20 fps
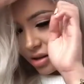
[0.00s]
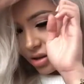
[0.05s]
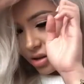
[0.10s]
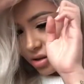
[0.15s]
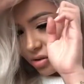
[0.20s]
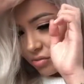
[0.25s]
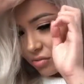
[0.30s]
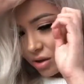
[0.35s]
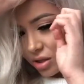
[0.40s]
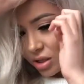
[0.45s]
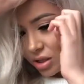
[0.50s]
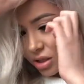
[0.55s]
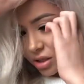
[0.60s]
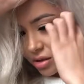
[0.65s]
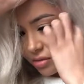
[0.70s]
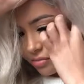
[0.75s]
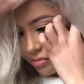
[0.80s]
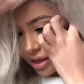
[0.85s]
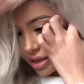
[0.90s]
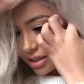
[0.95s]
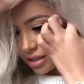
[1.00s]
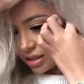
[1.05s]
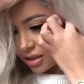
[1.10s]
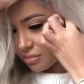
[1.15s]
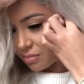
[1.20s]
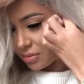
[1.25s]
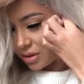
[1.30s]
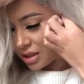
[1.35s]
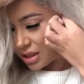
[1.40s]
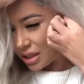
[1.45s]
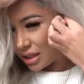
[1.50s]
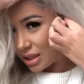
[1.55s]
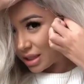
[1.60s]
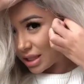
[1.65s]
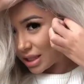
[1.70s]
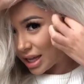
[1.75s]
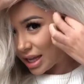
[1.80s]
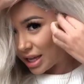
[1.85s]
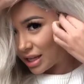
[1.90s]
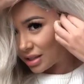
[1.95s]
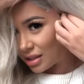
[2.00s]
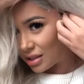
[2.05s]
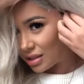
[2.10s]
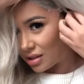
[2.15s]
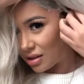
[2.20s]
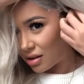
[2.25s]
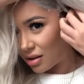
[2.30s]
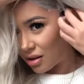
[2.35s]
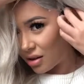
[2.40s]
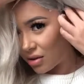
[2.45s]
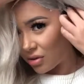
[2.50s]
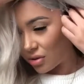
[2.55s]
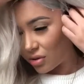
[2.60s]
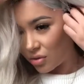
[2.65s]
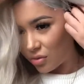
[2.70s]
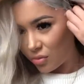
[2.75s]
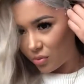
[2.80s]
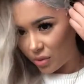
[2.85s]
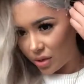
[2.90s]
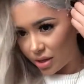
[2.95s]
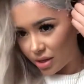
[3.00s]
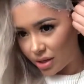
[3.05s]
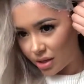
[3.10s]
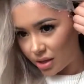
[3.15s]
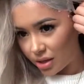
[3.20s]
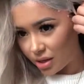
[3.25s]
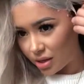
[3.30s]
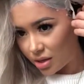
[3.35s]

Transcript: you don't want to mess up the lace on the wig.